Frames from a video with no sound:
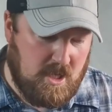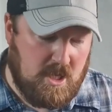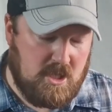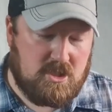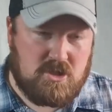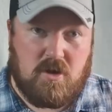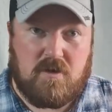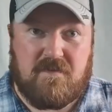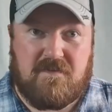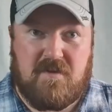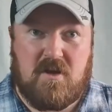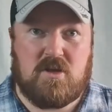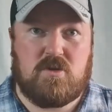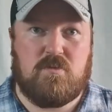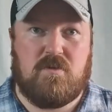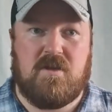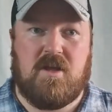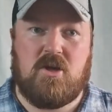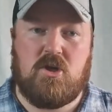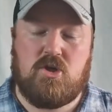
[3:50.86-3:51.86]
So first
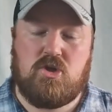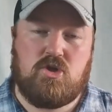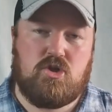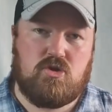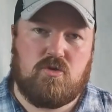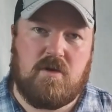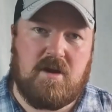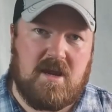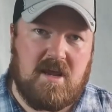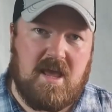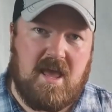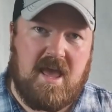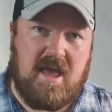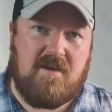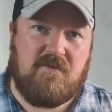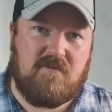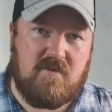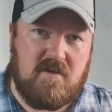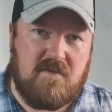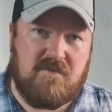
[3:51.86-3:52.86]
one then, treat
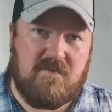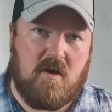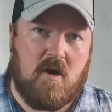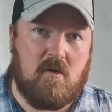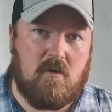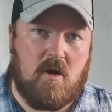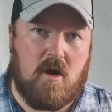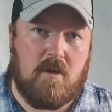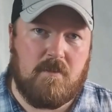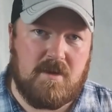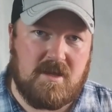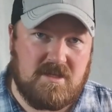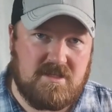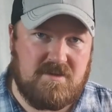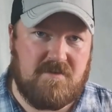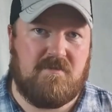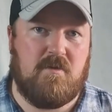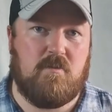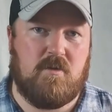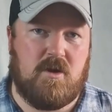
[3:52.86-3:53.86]
every firearm as
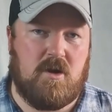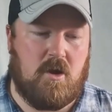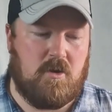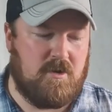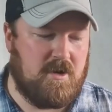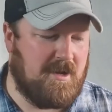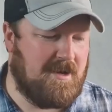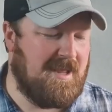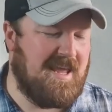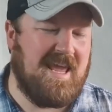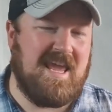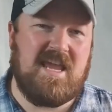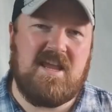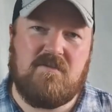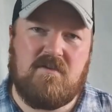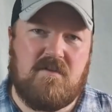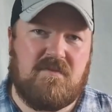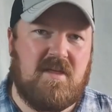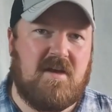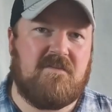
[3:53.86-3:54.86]
if it were loaded.
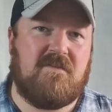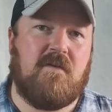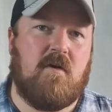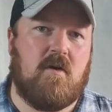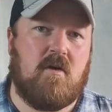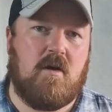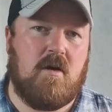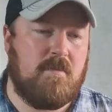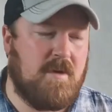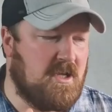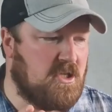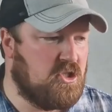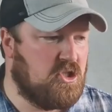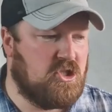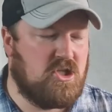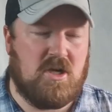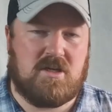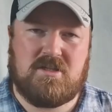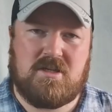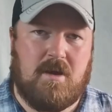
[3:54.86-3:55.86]
Even if that firearm has
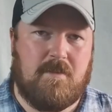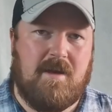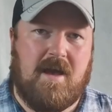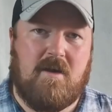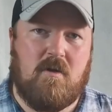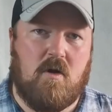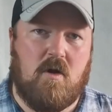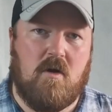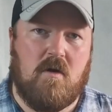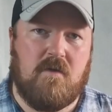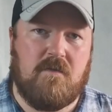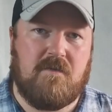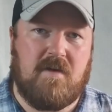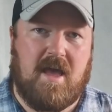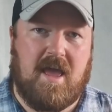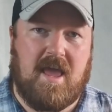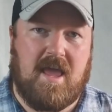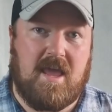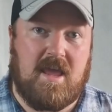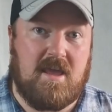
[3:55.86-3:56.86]
just come out of
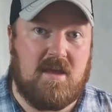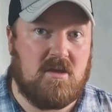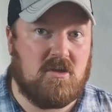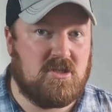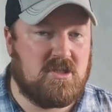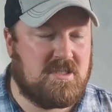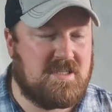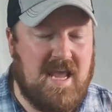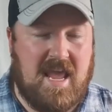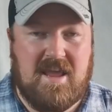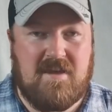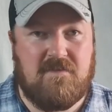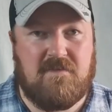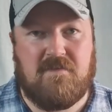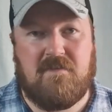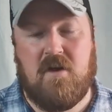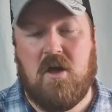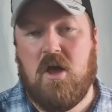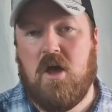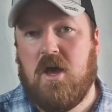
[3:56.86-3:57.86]
a
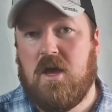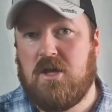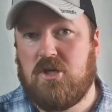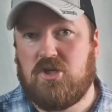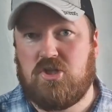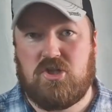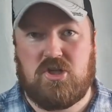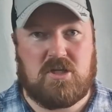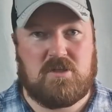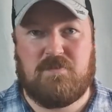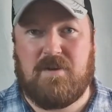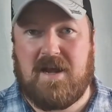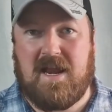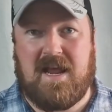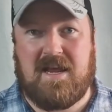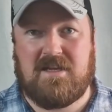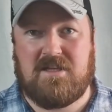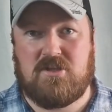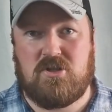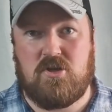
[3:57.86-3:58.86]
safe, it's just been
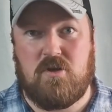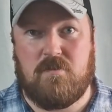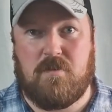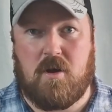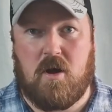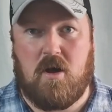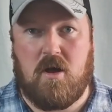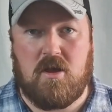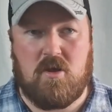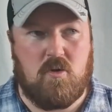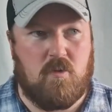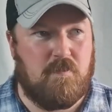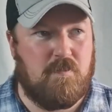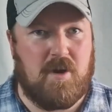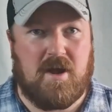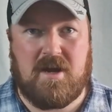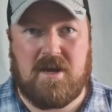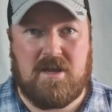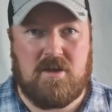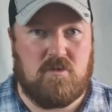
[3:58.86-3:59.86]
handed to you by your
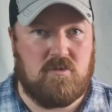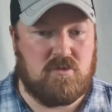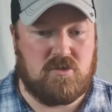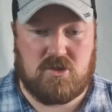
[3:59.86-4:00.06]
buddy who's